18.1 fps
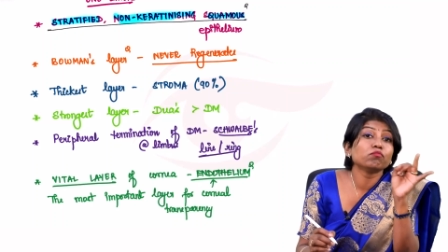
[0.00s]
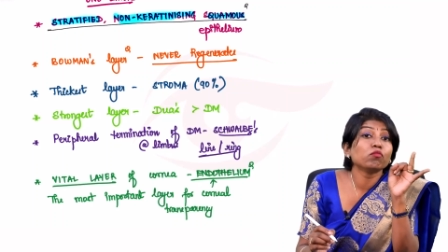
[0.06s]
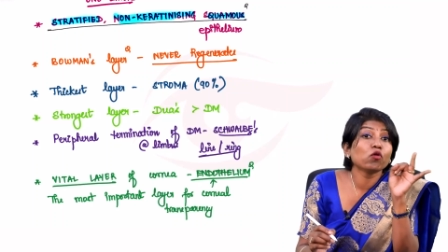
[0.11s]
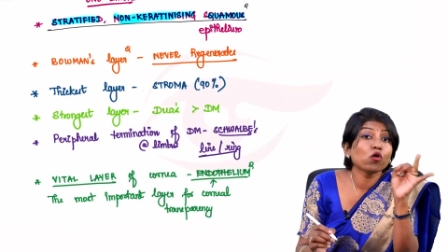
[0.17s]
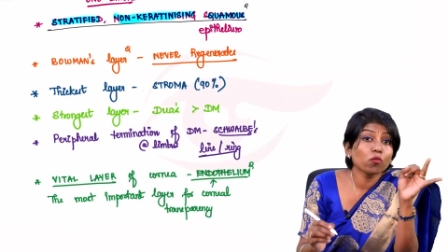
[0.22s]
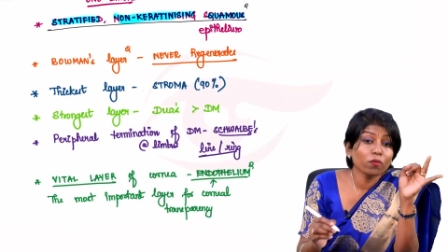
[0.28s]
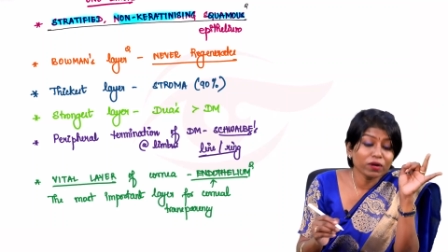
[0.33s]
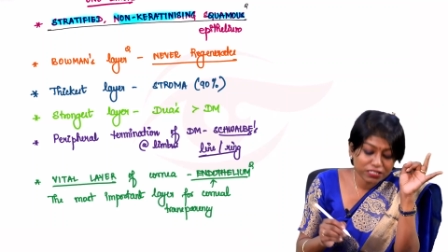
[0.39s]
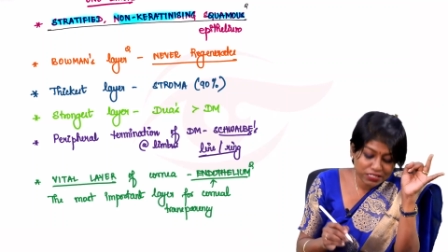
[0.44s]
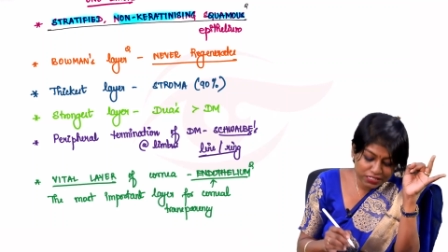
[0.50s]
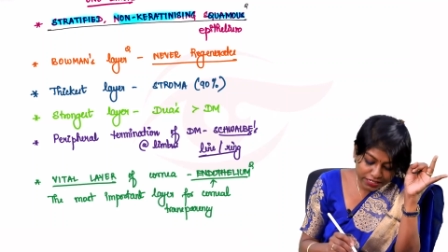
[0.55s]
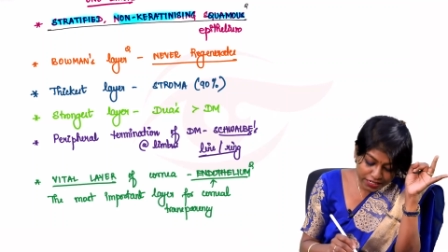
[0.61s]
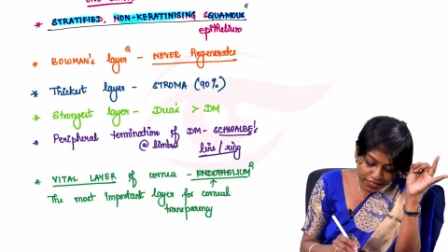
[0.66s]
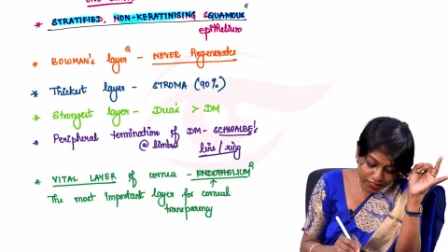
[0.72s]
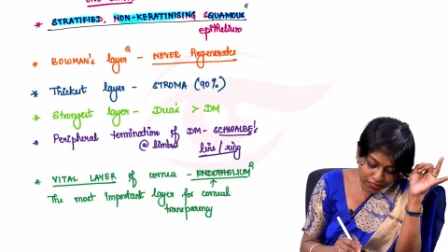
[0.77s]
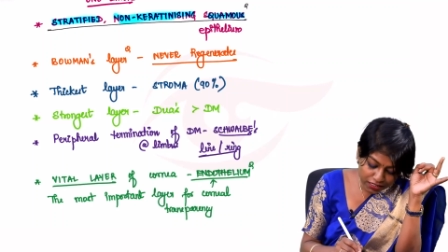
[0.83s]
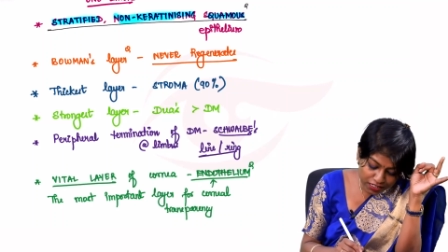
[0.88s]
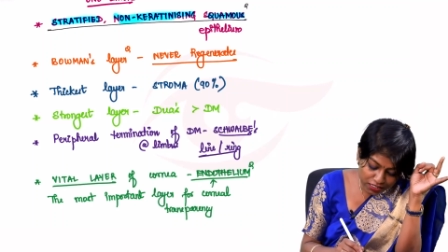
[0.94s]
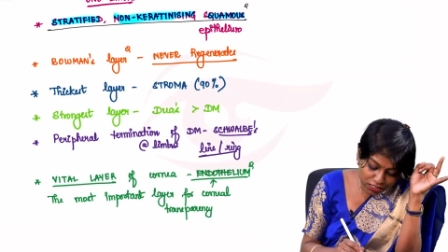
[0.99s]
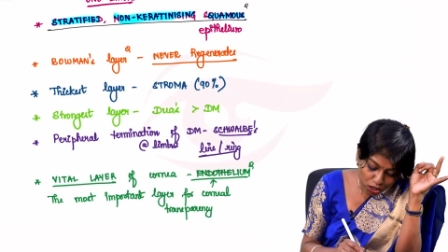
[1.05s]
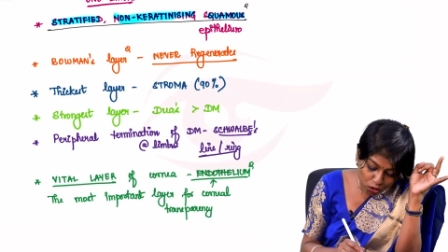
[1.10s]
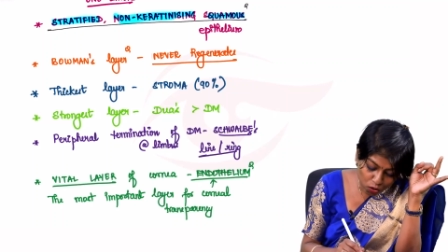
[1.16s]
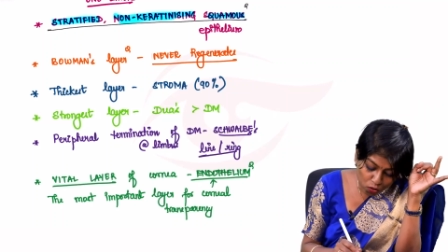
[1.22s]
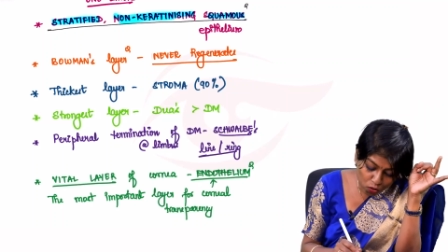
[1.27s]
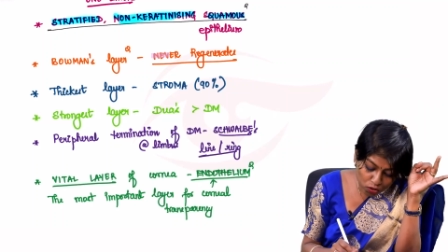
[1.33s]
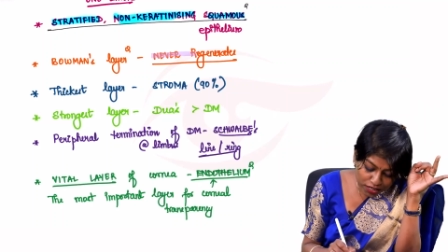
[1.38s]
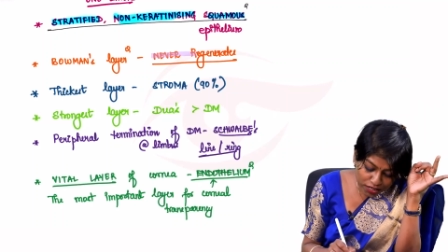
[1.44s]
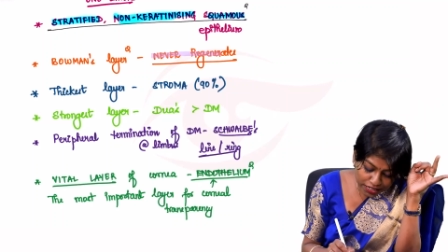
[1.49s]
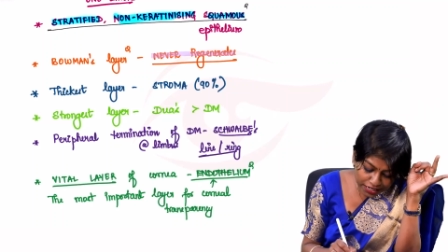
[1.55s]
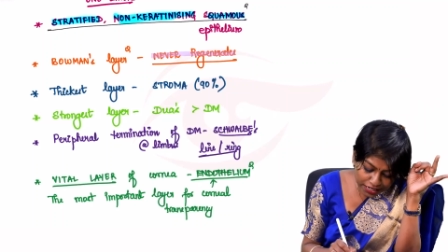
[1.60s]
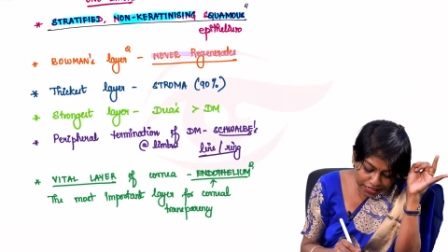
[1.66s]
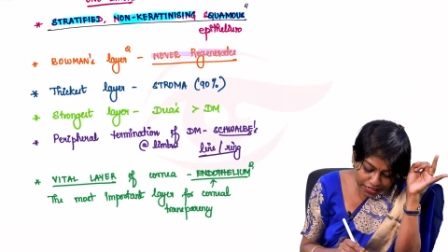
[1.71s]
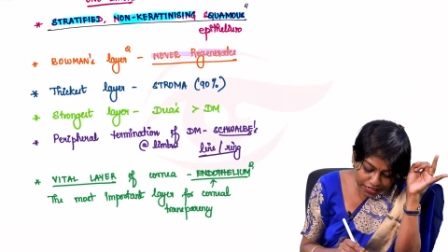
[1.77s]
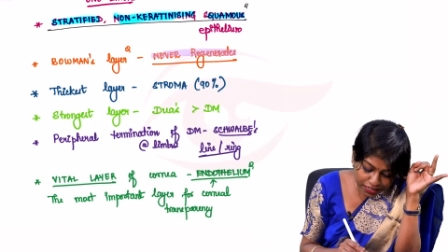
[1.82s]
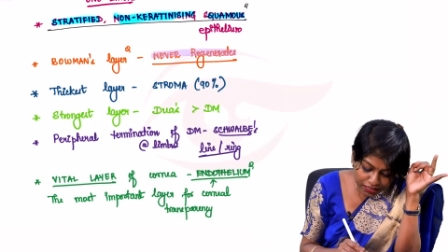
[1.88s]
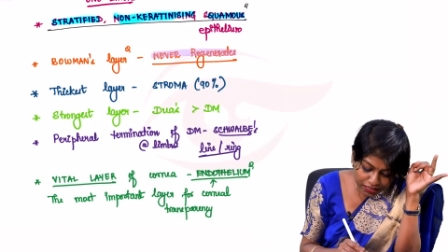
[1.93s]
Bowman's layer is the
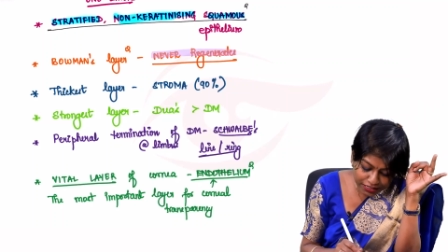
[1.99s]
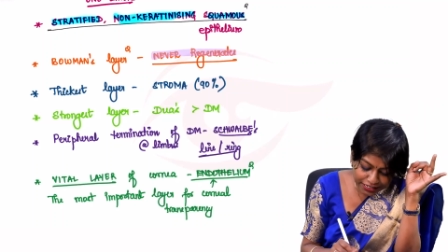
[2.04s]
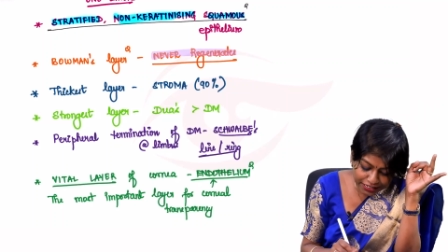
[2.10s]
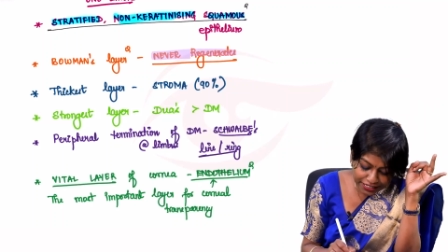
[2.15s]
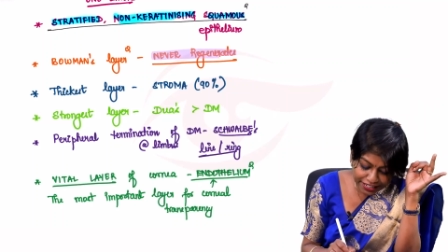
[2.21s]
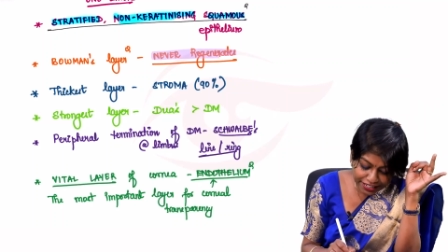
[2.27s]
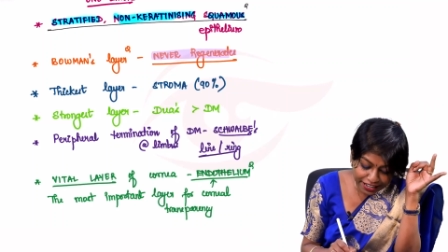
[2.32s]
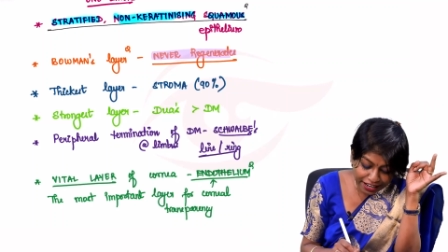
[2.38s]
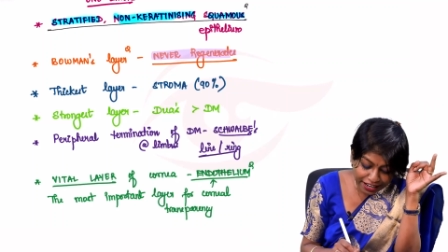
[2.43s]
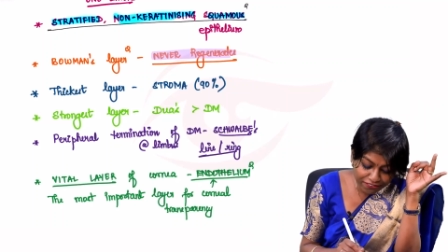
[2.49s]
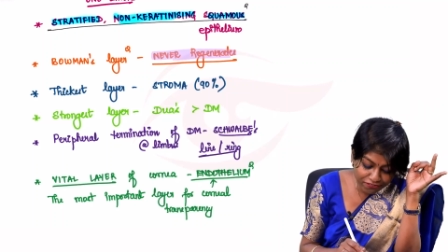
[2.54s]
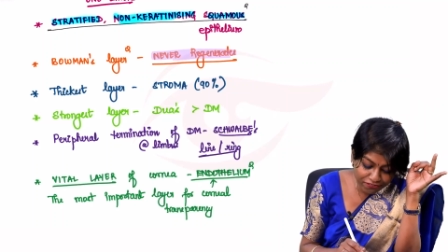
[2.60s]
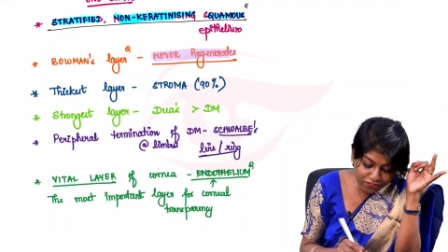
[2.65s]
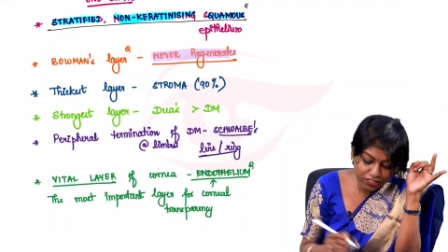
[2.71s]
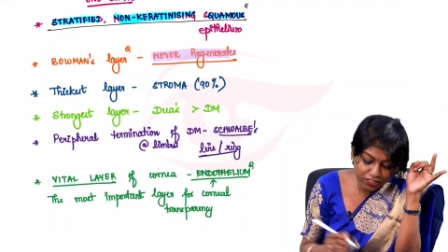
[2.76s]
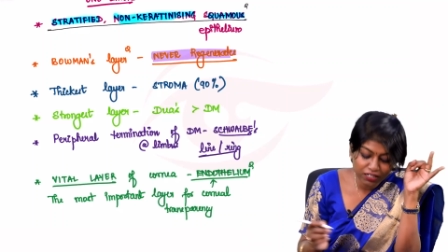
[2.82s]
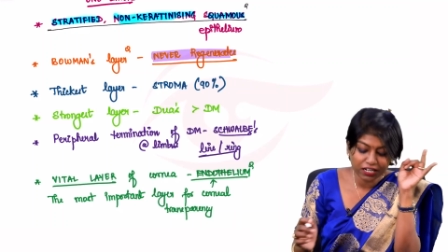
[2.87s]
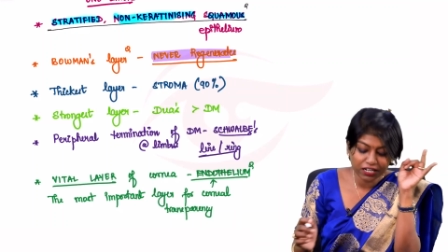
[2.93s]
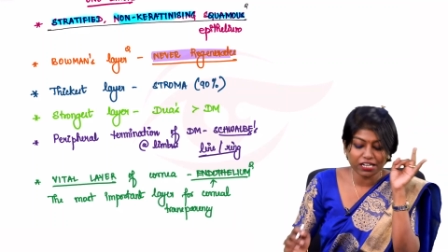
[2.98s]
only layer that never